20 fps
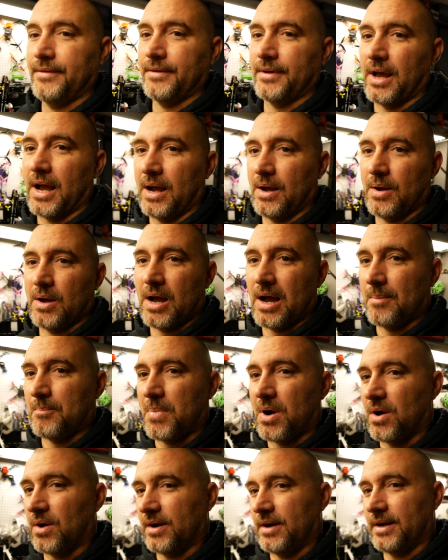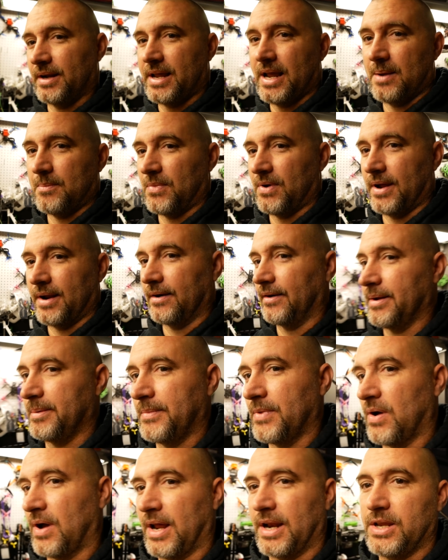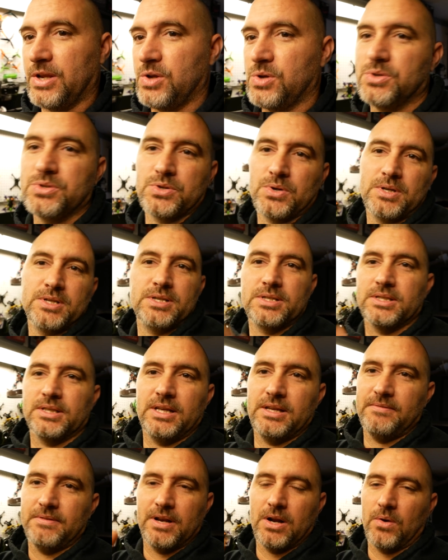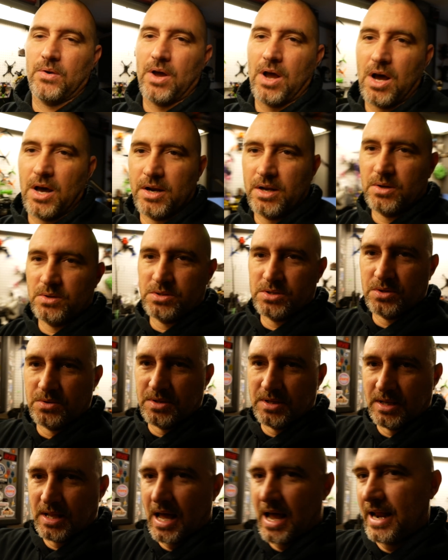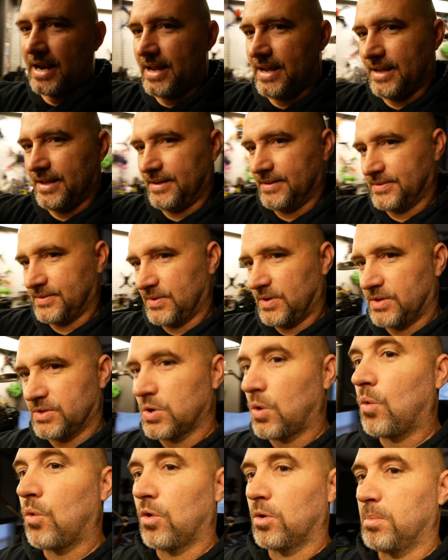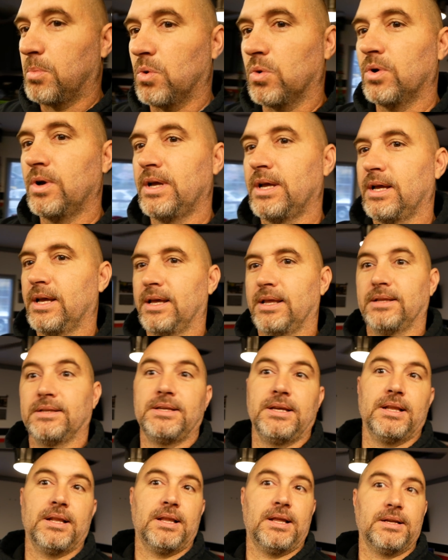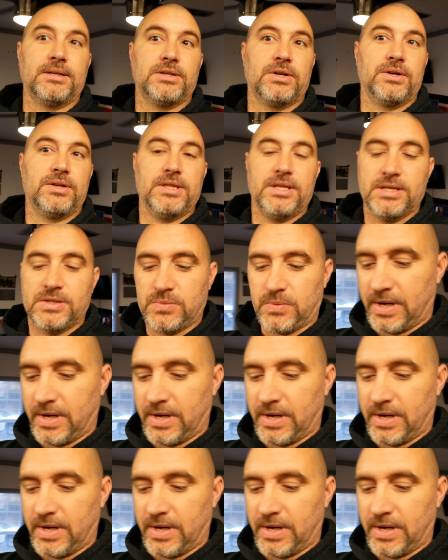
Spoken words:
I bought in a camera I don't even know how to use, so I just leave it on auto, so the lighting is horrible until I turn this